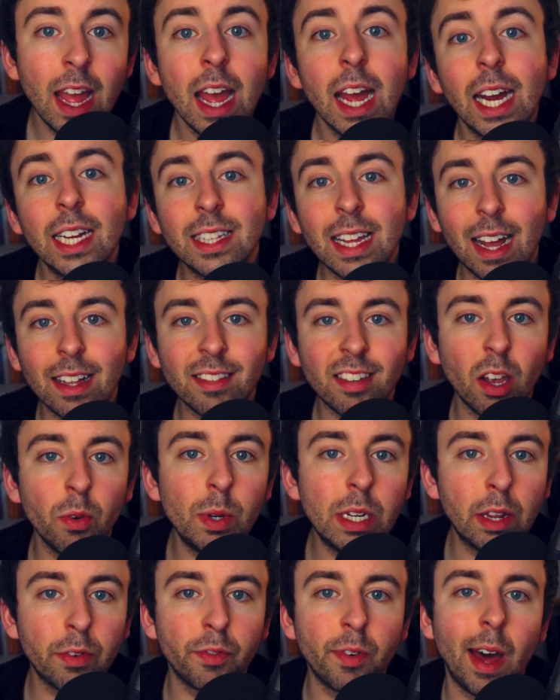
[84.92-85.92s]
And that's how
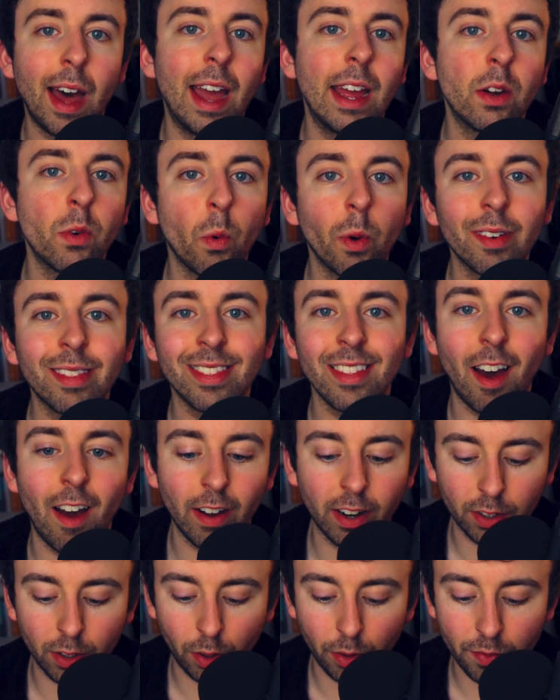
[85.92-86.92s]
we define
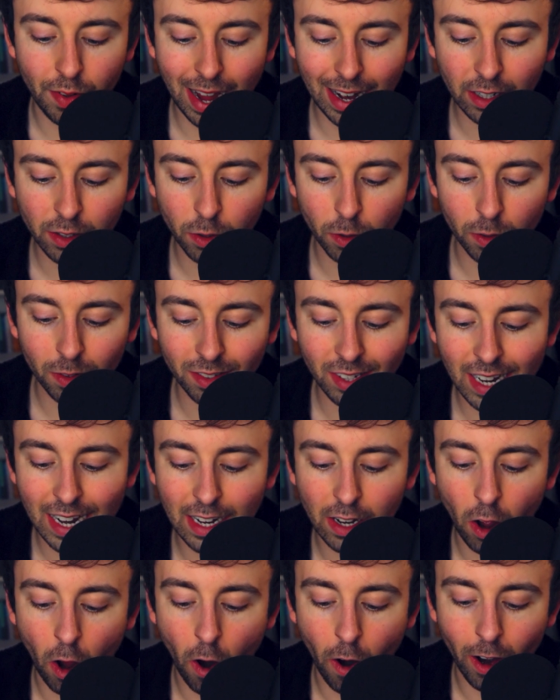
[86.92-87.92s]
orthogonal vectors
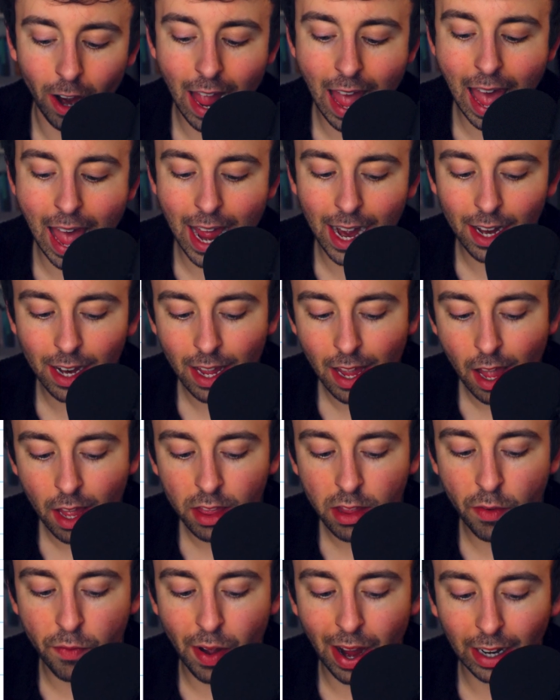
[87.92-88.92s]
in R n.
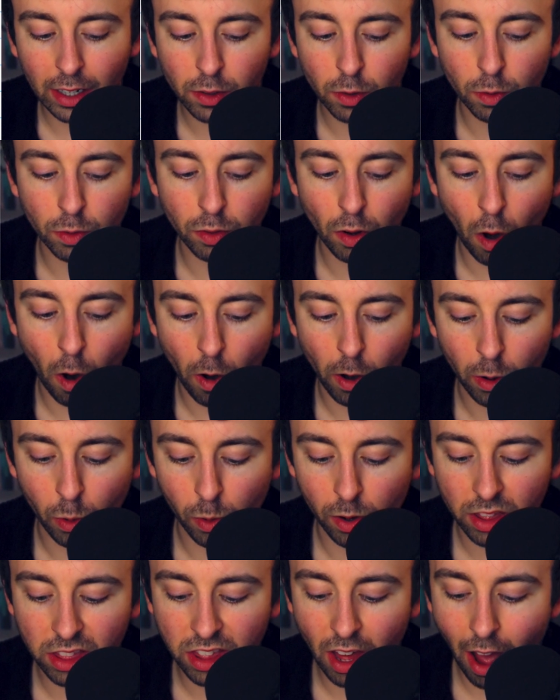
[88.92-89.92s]
The vectors are
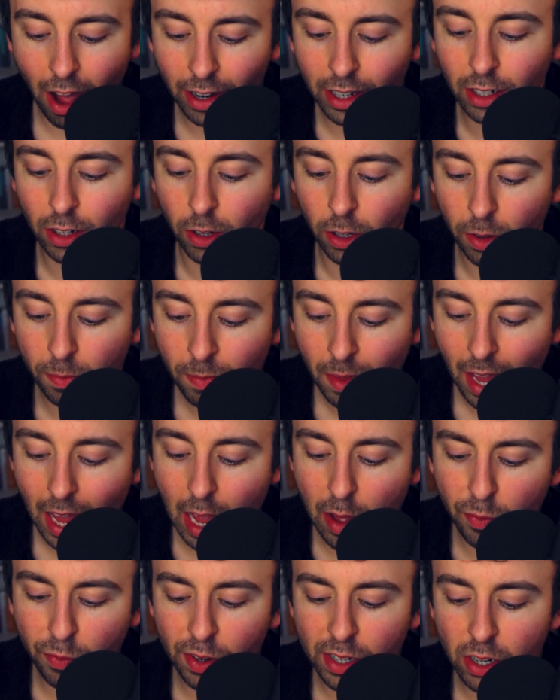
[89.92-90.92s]
orthogonal
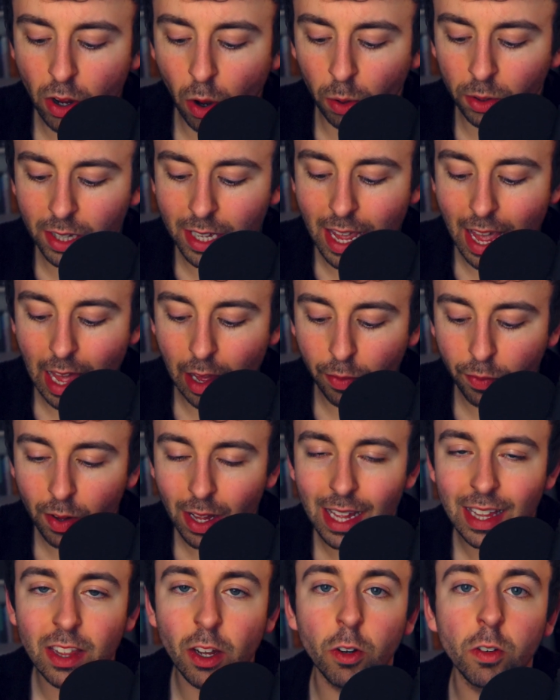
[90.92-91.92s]
if and only if
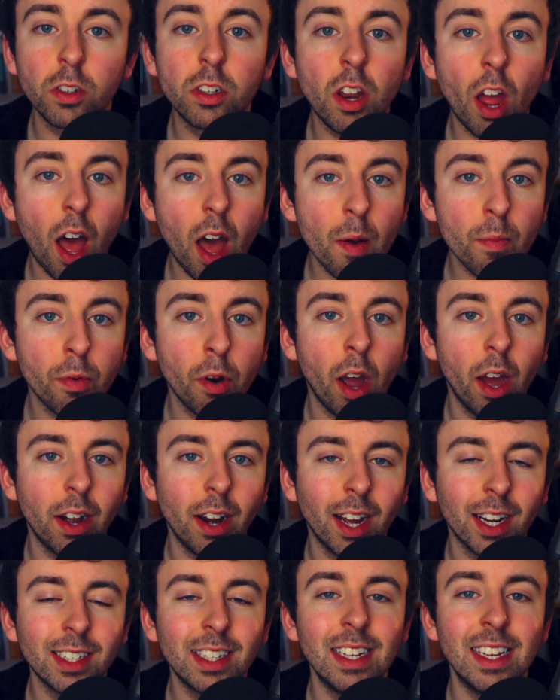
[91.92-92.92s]
their dot
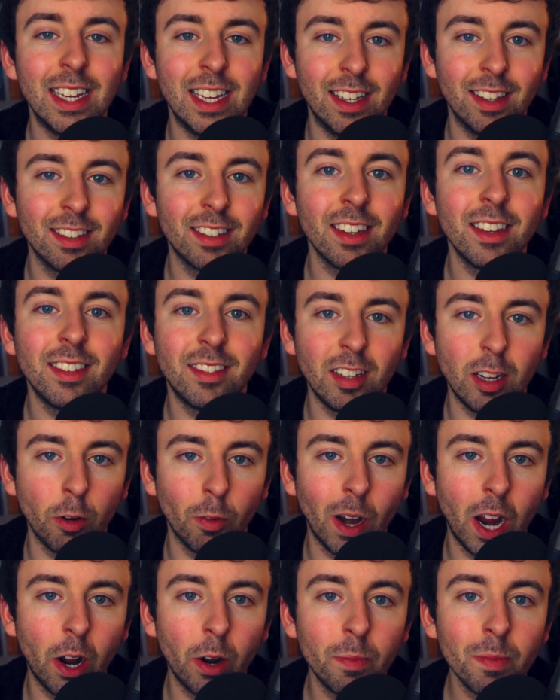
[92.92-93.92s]
product is
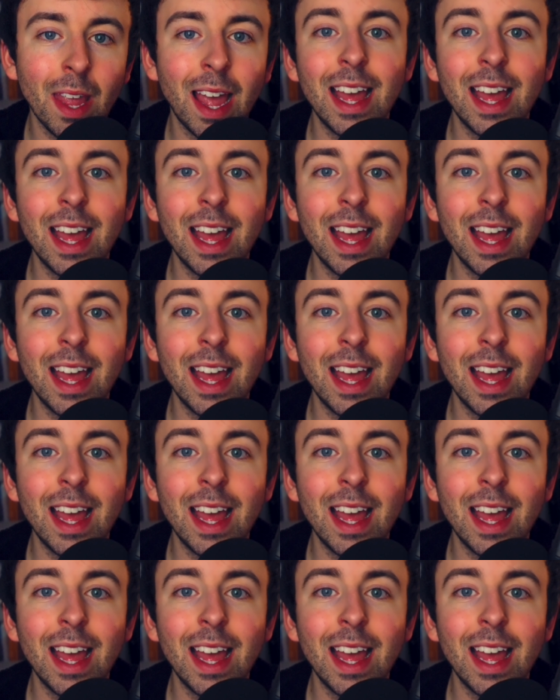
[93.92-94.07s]
zero.